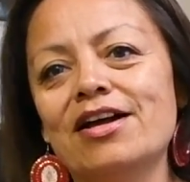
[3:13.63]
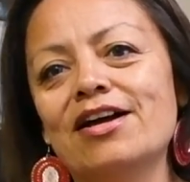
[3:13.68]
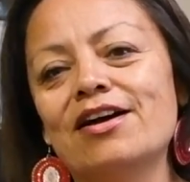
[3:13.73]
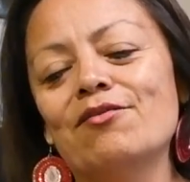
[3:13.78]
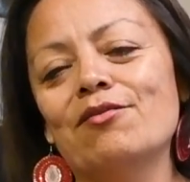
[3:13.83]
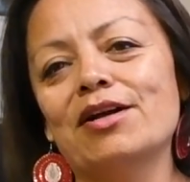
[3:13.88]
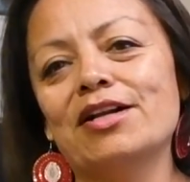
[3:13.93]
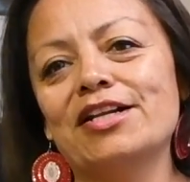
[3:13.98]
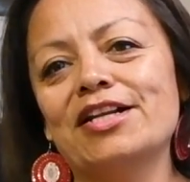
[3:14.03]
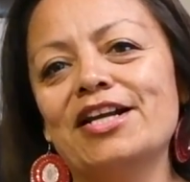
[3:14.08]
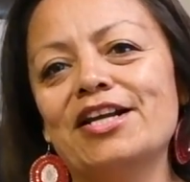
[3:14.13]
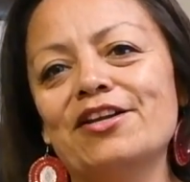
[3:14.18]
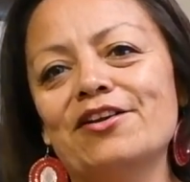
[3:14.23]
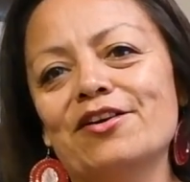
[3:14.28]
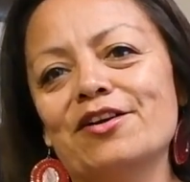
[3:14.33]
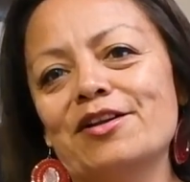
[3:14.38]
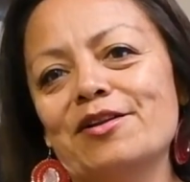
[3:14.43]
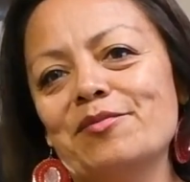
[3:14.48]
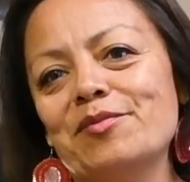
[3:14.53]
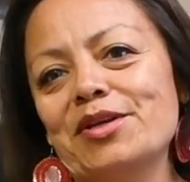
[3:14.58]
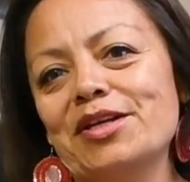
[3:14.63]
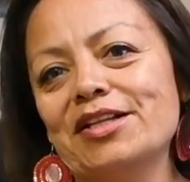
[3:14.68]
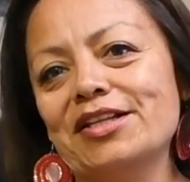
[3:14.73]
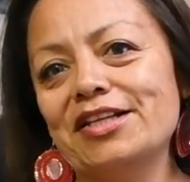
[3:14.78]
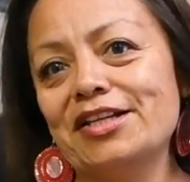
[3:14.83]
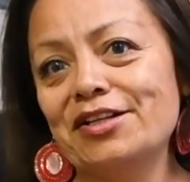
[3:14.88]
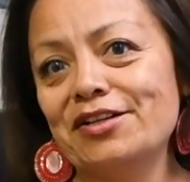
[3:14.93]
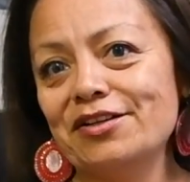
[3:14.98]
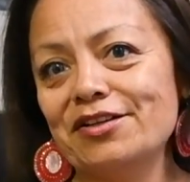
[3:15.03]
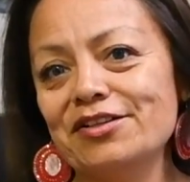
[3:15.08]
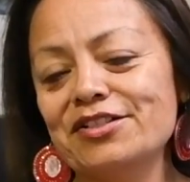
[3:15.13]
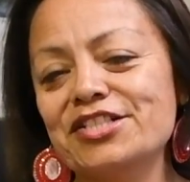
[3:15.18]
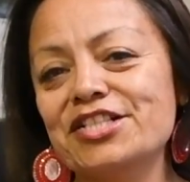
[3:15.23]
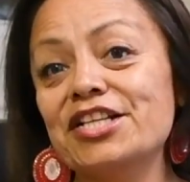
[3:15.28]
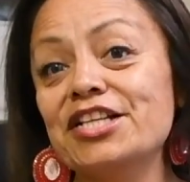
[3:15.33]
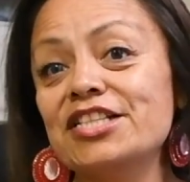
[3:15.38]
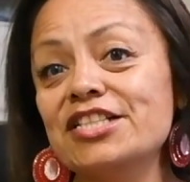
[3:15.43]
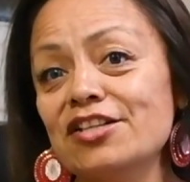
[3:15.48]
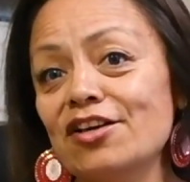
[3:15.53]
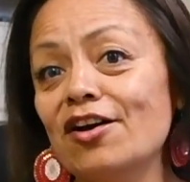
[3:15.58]
one day you're going to be a leader. She
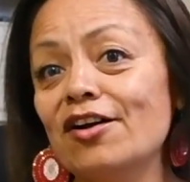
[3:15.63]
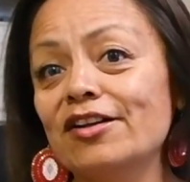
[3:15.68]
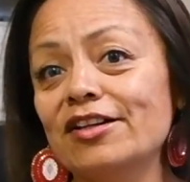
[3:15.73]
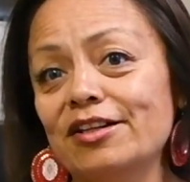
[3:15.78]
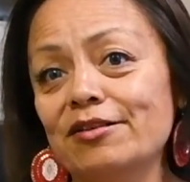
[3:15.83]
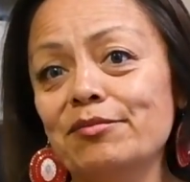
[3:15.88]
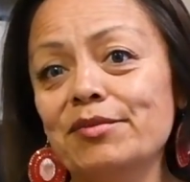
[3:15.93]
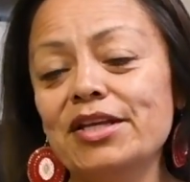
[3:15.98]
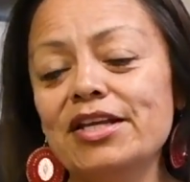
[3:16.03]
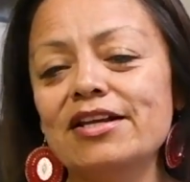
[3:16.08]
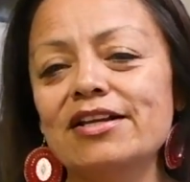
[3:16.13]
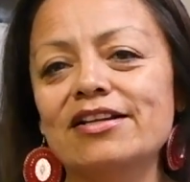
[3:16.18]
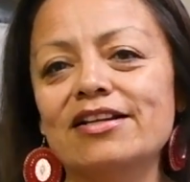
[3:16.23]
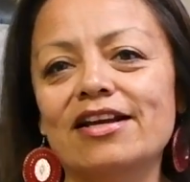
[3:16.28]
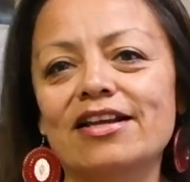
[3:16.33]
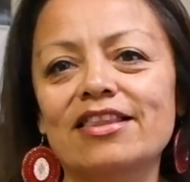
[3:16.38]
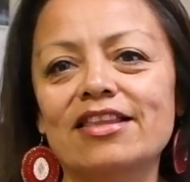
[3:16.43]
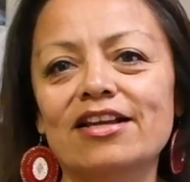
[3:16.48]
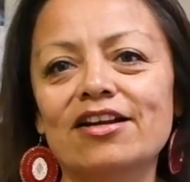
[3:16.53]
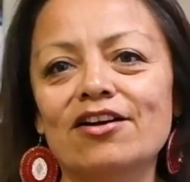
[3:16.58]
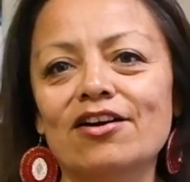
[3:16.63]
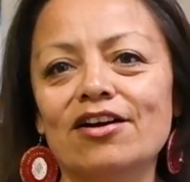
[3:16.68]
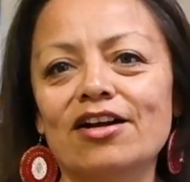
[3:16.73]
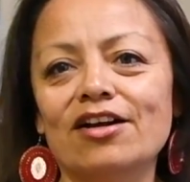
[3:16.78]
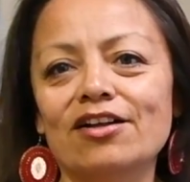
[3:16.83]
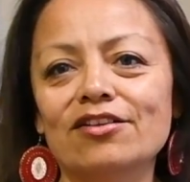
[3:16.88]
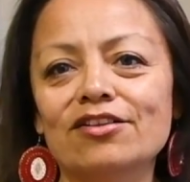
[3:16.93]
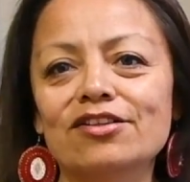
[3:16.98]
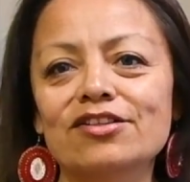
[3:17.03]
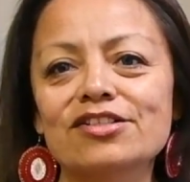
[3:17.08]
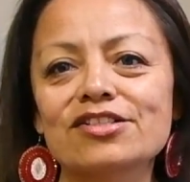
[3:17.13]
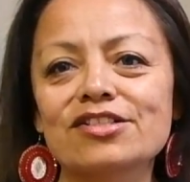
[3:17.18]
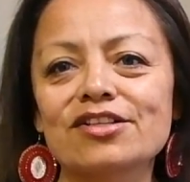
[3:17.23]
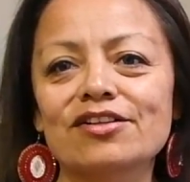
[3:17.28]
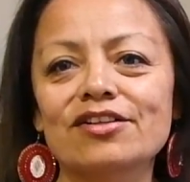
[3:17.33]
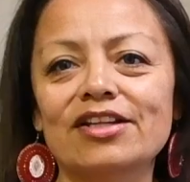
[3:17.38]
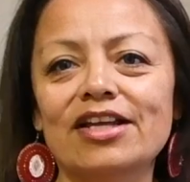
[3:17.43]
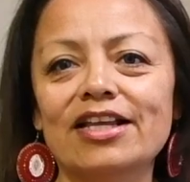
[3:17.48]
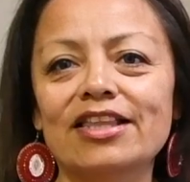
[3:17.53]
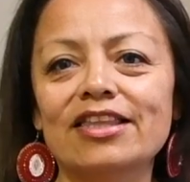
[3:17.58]
saw it in me, and I think our elders are
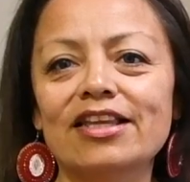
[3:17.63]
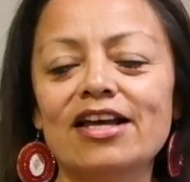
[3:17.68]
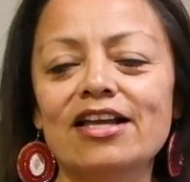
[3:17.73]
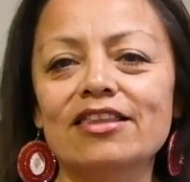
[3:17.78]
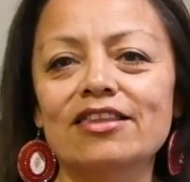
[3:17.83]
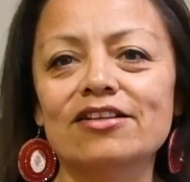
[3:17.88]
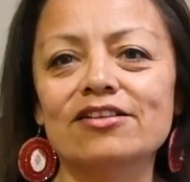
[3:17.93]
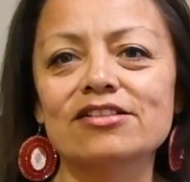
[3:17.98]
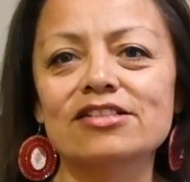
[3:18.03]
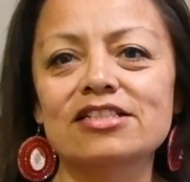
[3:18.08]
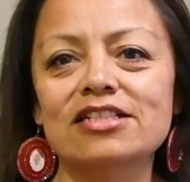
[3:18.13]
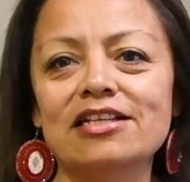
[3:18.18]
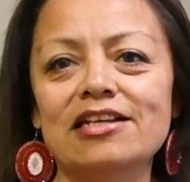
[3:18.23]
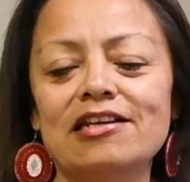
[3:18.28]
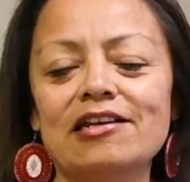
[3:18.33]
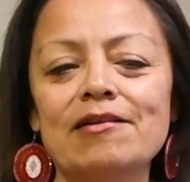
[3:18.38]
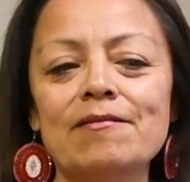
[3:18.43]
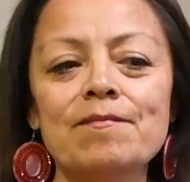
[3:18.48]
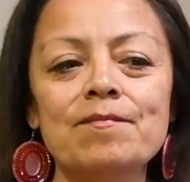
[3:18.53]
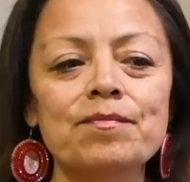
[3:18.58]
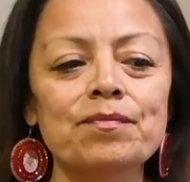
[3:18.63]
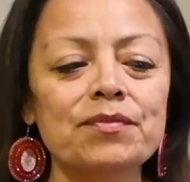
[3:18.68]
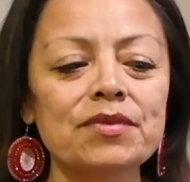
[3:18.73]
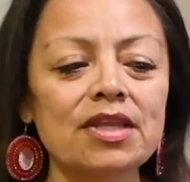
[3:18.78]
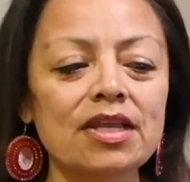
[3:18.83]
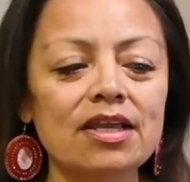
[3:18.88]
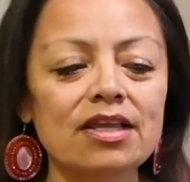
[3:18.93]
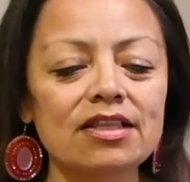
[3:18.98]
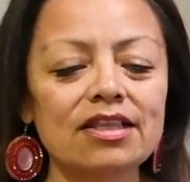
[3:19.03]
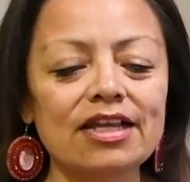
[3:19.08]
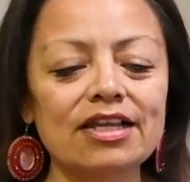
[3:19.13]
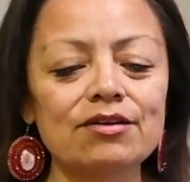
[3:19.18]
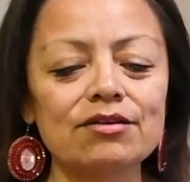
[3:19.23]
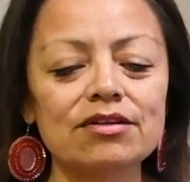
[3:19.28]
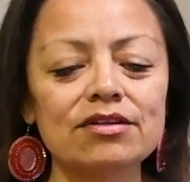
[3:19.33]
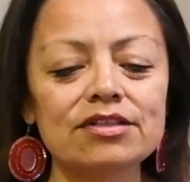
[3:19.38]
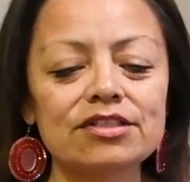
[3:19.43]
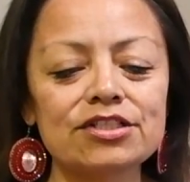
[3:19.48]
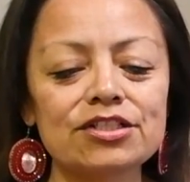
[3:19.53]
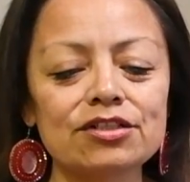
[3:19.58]
like that. They'll see like
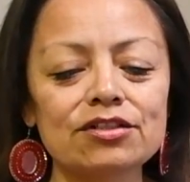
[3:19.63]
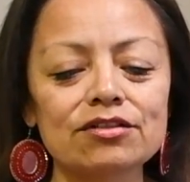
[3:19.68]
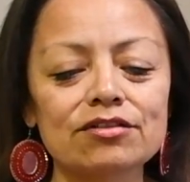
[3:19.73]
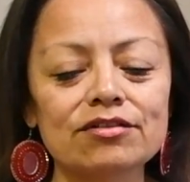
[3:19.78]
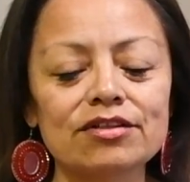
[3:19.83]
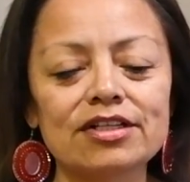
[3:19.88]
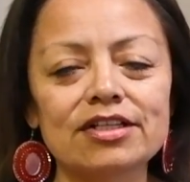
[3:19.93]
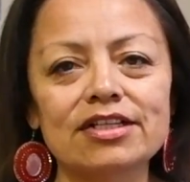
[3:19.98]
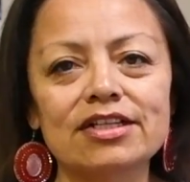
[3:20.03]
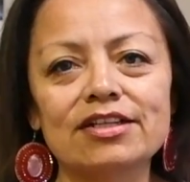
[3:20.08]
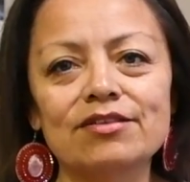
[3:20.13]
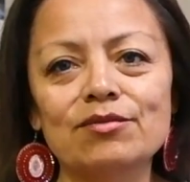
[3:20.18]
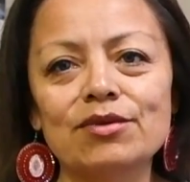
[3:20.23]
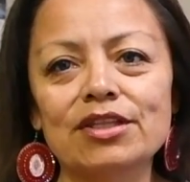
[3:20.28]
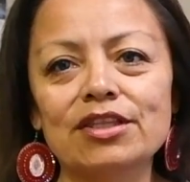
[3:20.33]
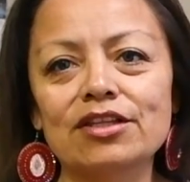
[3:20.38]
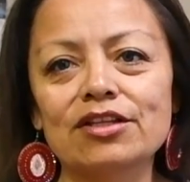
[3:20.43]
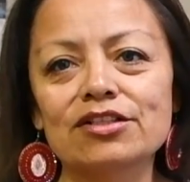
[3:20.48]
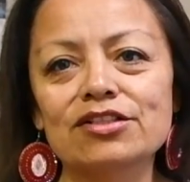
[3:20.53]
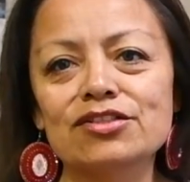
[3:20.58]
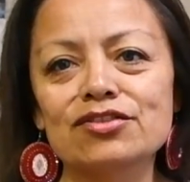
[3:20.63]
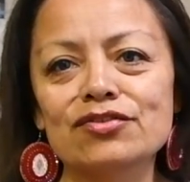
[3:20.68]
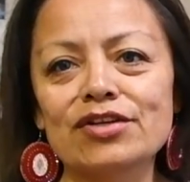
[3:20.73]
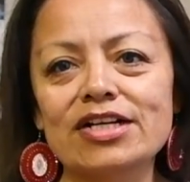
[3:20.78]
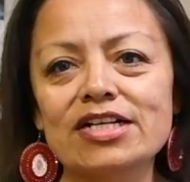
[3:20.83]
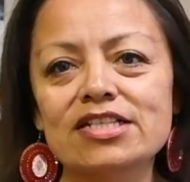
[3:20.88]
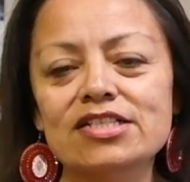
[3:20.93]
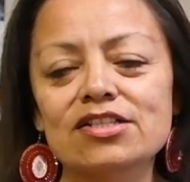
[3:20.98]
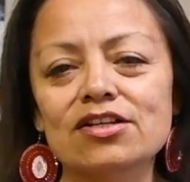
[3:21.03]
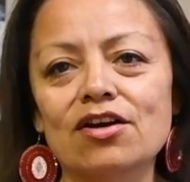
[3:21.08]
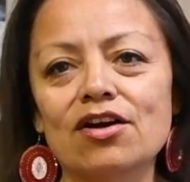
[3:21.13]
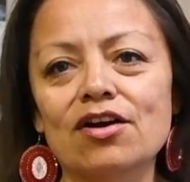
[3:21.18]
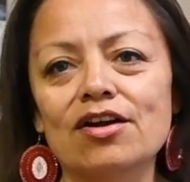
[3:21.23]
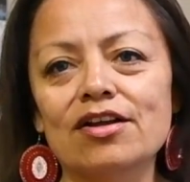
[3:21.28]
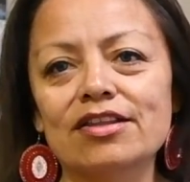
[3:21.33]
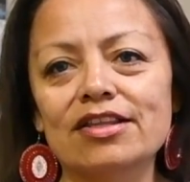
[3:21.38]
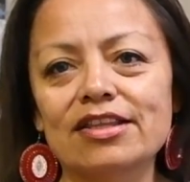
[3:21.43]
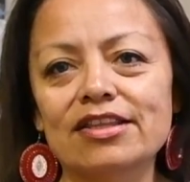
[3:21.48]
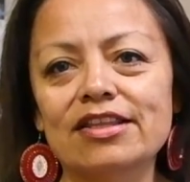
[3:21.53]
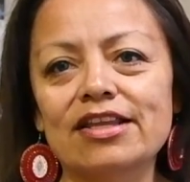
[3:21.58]
children and what their strengths are,
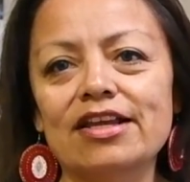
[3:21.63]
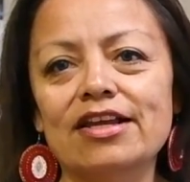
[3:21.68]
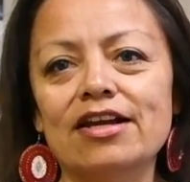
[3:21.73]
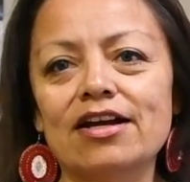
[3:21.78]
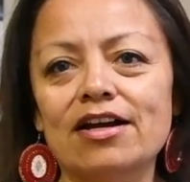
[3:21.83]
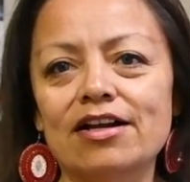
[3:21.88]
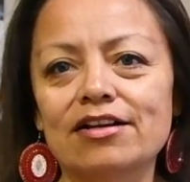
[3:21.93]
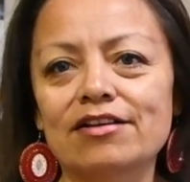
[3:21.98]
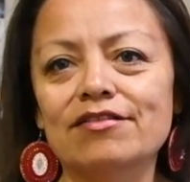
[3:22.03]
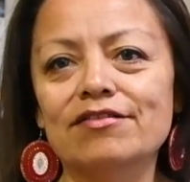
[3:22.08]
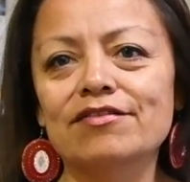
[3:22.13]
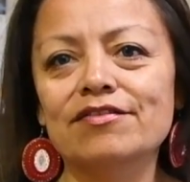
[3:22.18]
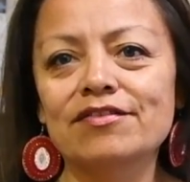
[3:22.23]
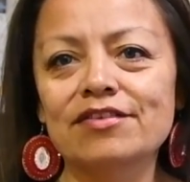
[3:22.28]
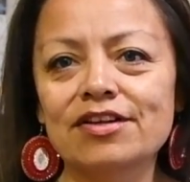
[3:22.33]
and then they kind of